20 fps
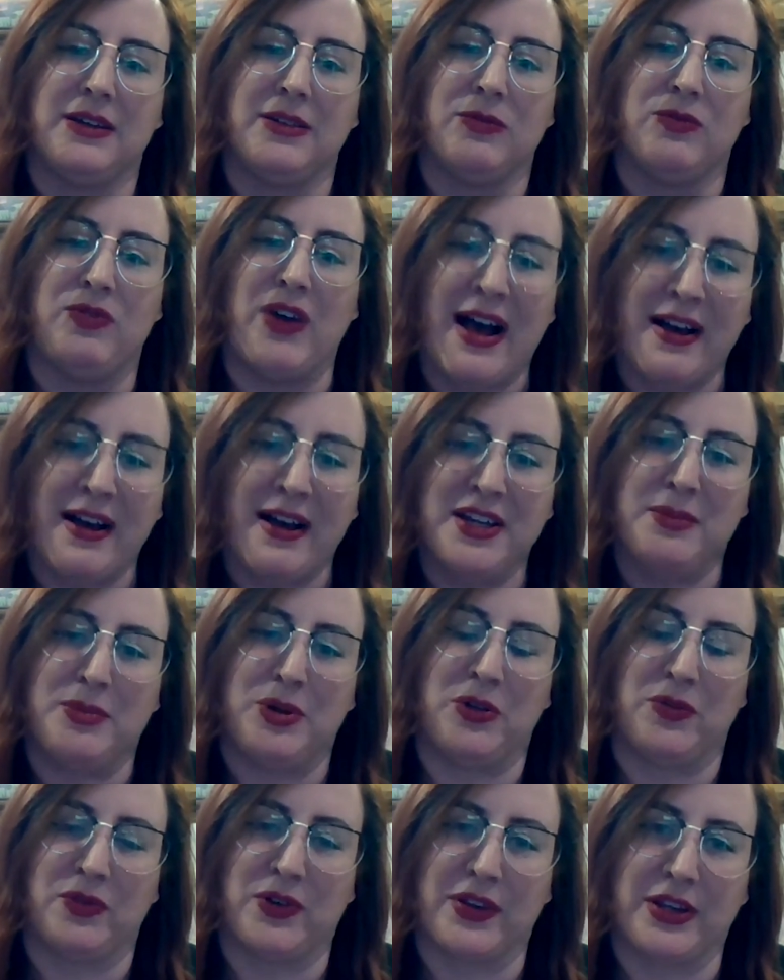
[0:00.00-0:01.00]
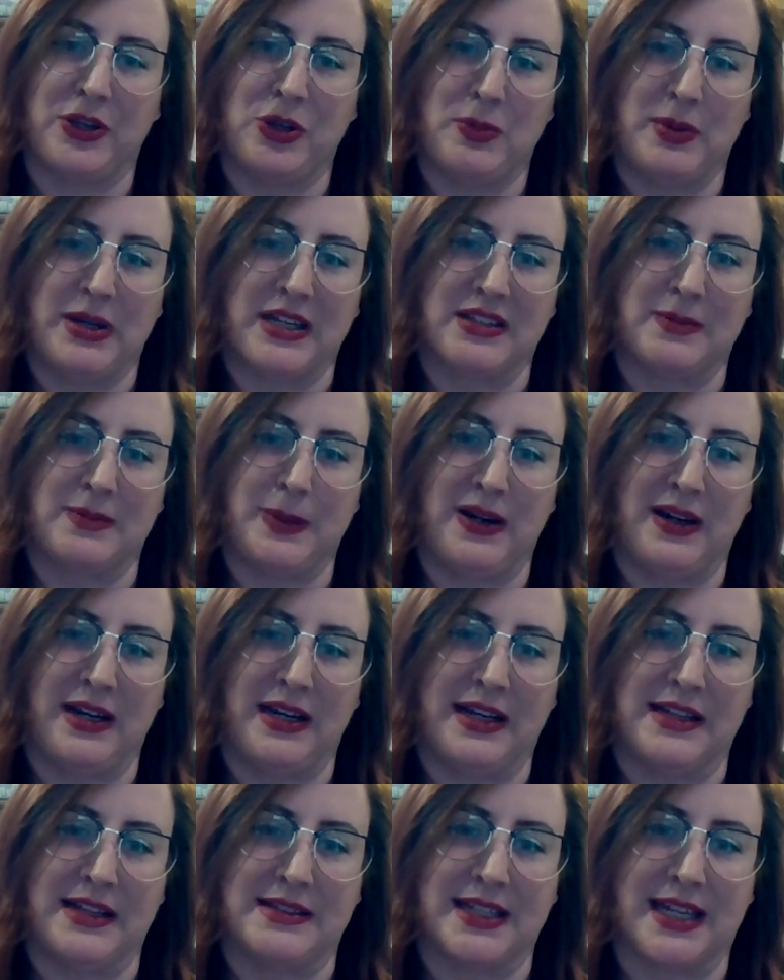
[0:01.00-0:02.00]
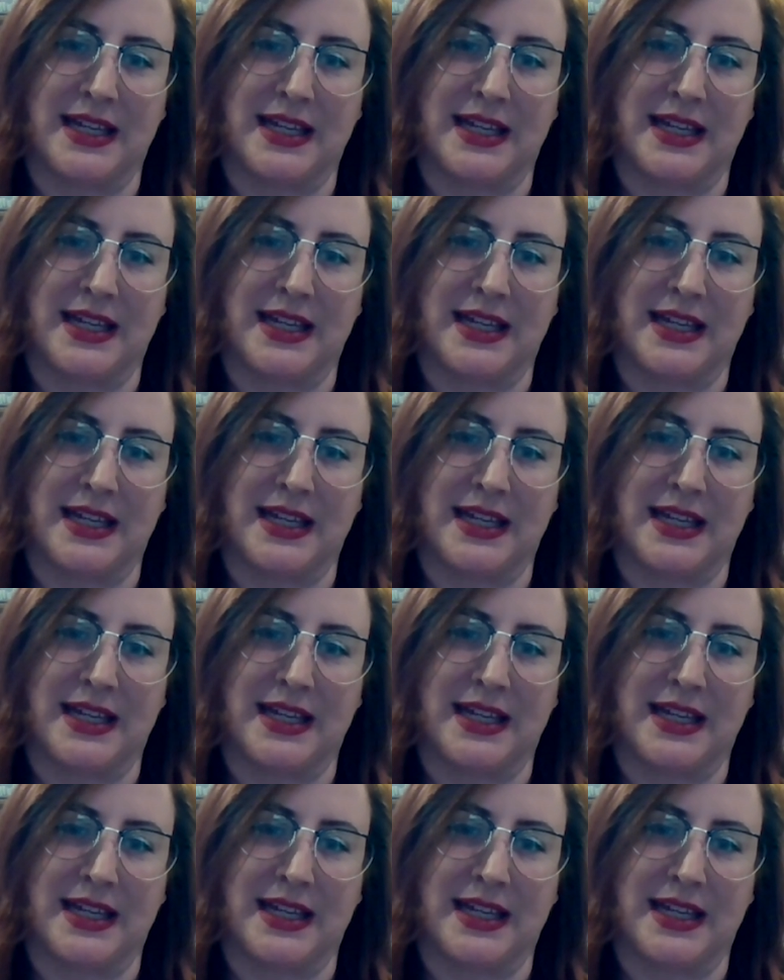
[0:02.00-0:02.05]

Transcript: valuable for the human experience.